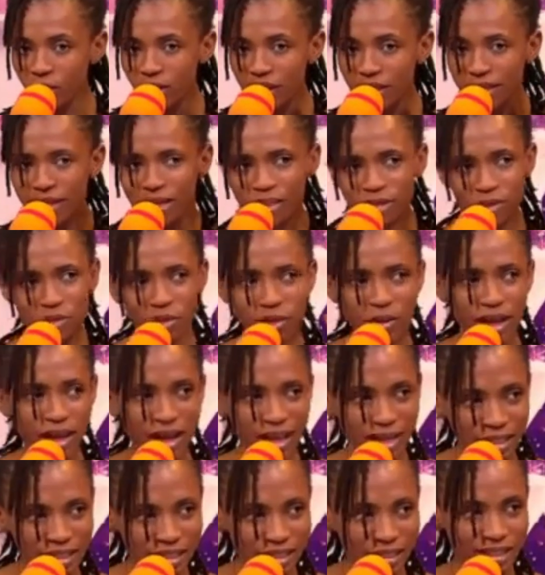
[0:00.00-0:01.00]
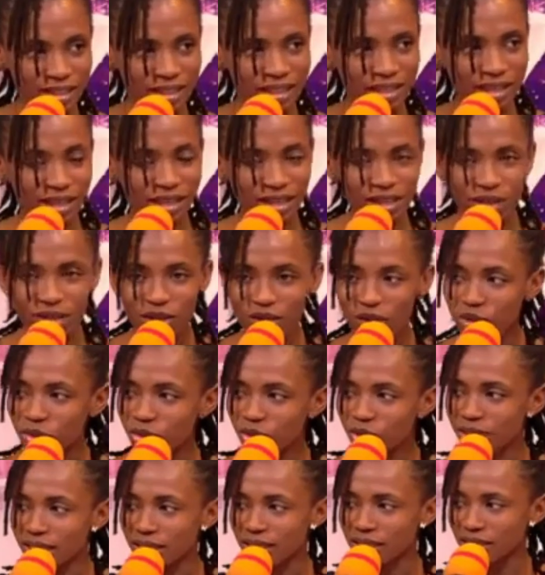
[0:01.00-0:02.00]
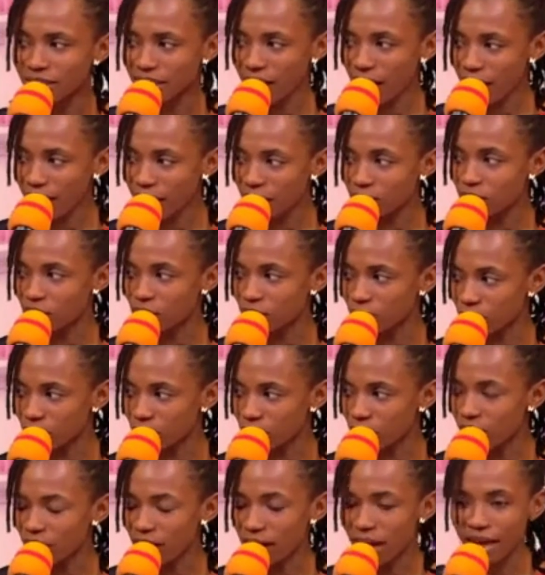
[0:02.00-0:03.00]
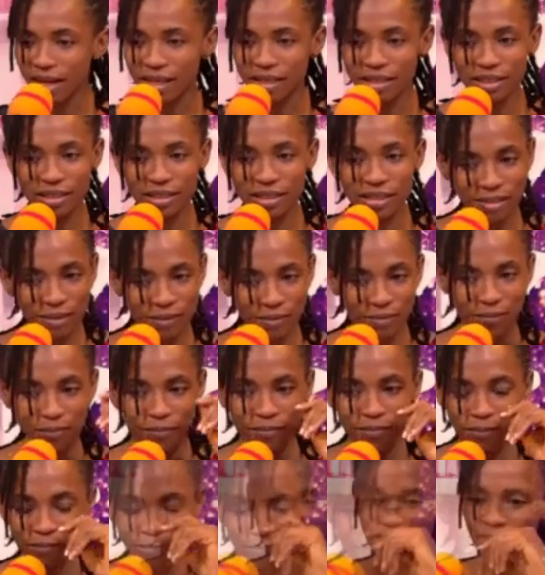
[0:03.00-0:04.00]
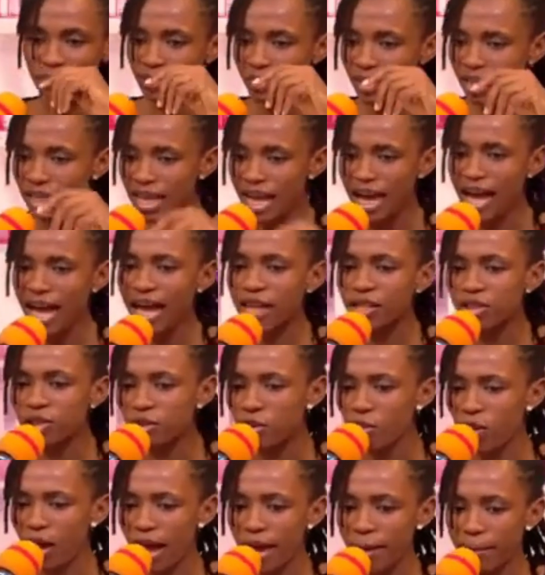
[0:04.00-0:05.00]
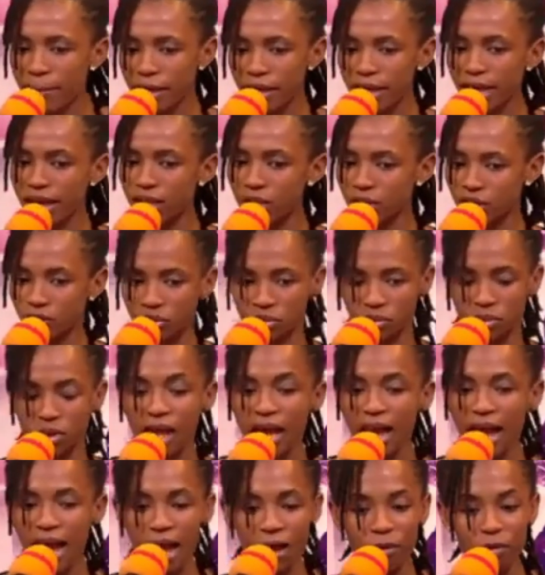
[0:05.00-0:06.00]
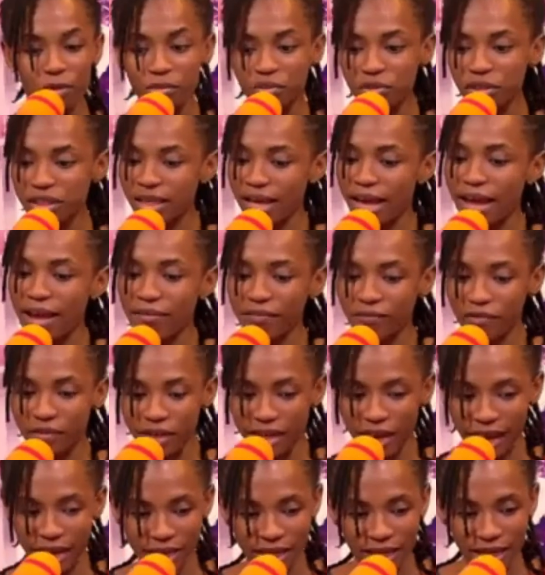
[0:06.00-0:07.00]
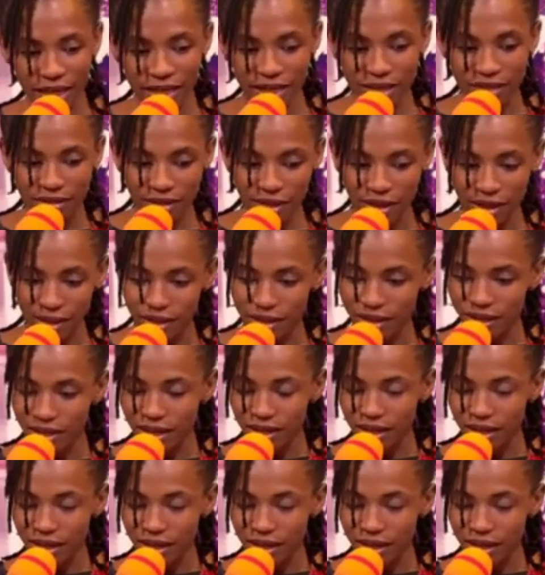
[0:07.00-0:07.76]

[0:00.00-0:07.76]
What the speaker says: There's no end to the desire to know. And so I would read every and anything.